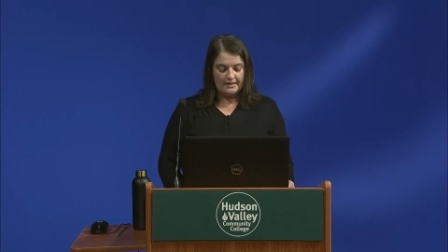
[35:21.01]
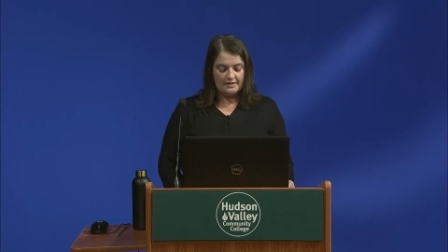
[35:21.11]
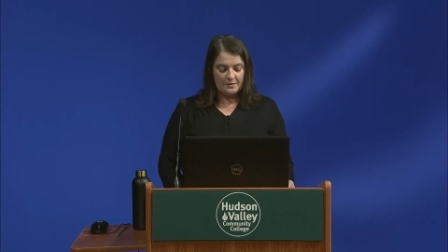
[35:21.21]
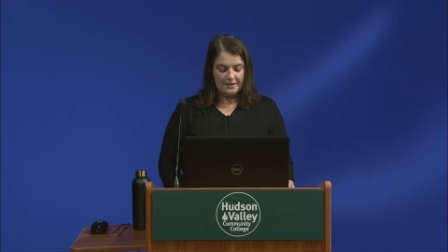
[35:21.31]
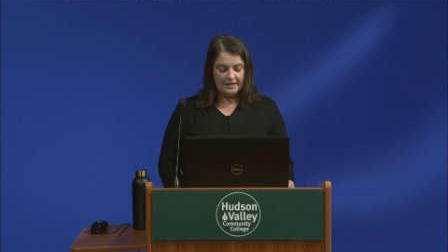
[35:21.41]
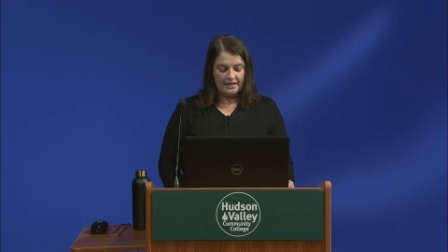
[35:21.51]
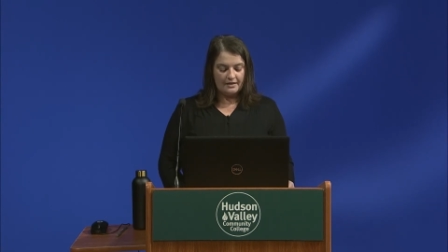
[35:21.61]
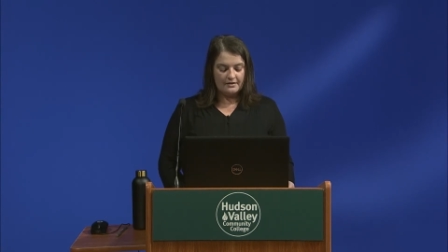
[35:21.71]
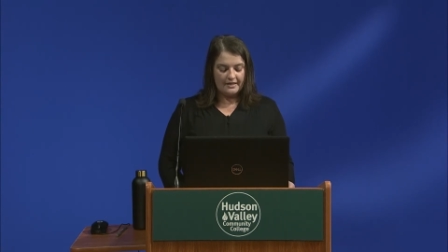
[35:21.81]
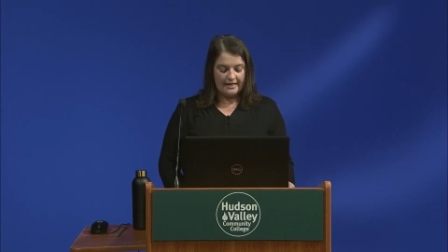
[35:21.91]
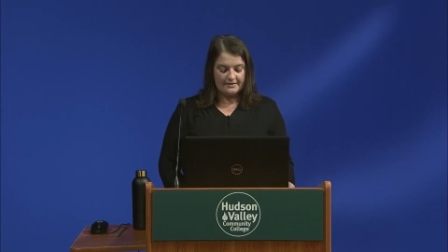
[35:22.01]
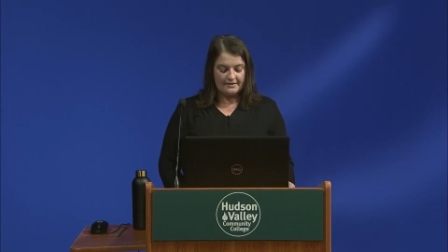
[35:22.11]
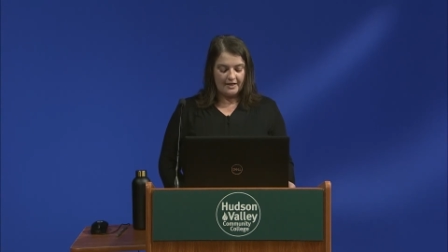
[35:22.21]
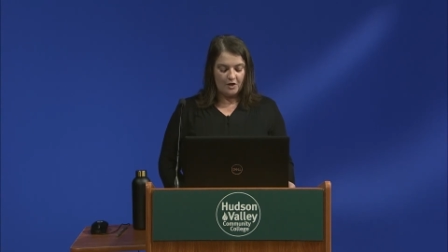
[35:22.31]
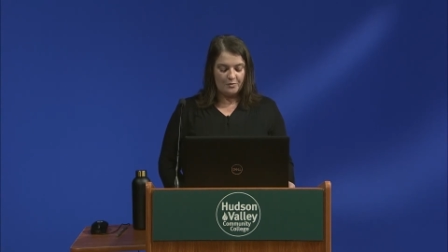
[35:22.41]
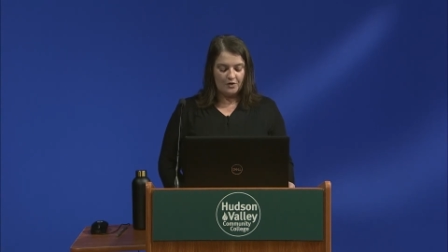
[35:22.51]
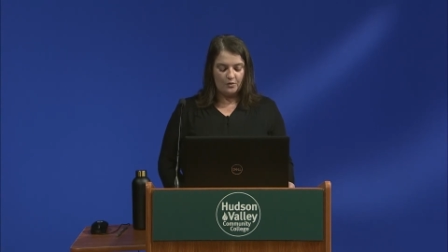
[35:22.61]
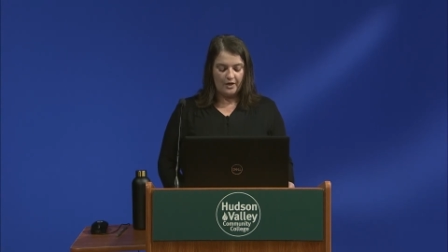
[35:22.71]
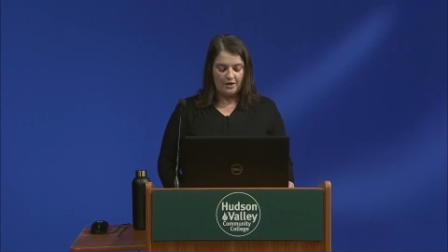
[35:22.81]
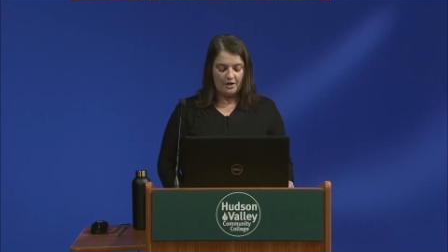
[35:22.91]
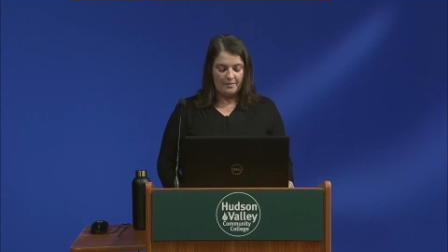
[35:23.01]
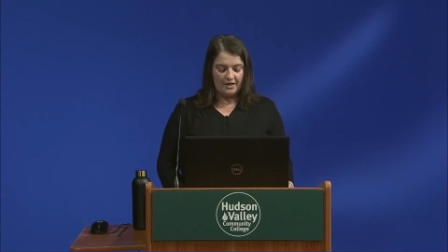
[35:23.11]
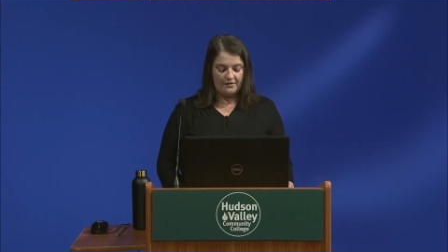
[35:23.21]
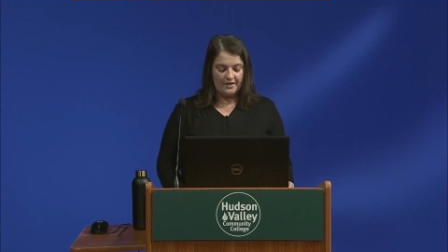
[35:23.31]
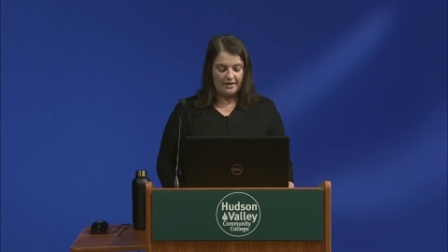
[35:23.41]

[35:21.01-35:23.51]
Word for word: Typically, yes, they are built well above